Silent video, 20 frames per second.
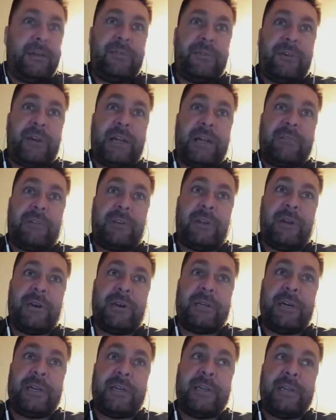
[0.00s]
you're gonna have a
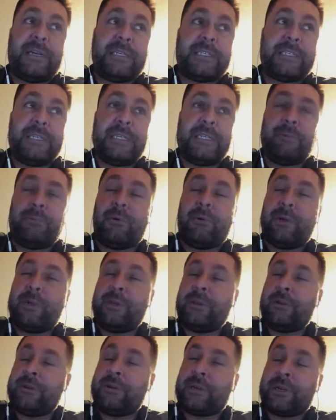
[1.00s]
long gun and you got single point,
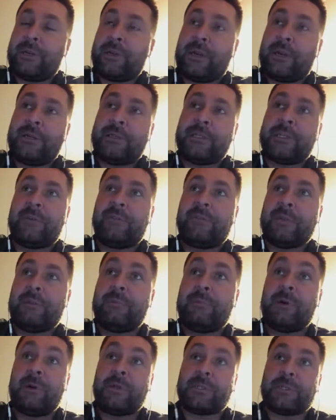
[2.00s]
you're either gonna knock yourself in the
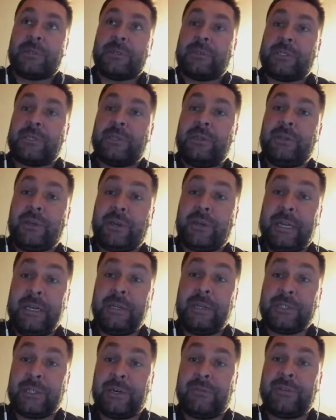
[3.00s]
balls or you're gonna hit
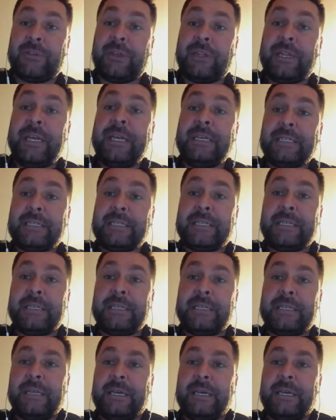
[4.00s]
yourself in the knees.